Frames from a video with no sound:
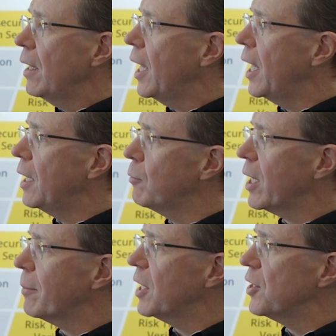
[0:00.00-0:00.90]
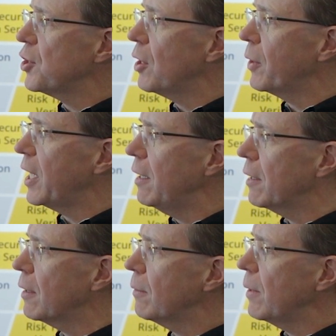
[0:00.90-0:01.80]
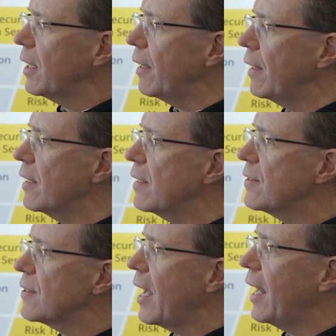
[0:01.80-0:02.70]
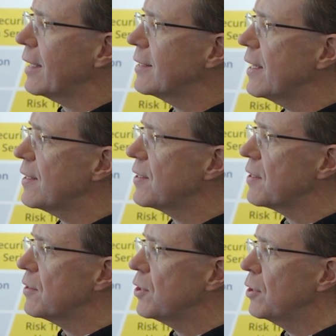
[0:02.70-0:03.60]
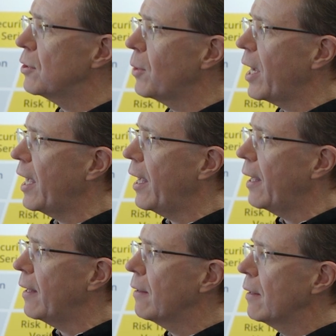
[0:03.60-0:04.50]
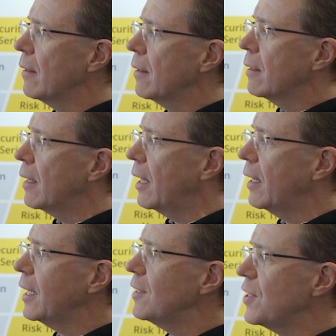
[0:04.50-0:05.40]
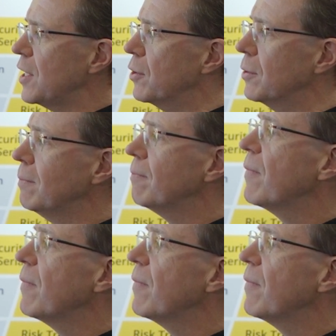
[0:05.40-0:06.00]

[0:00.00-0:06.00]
And what I'm going to show here is access to a ECU.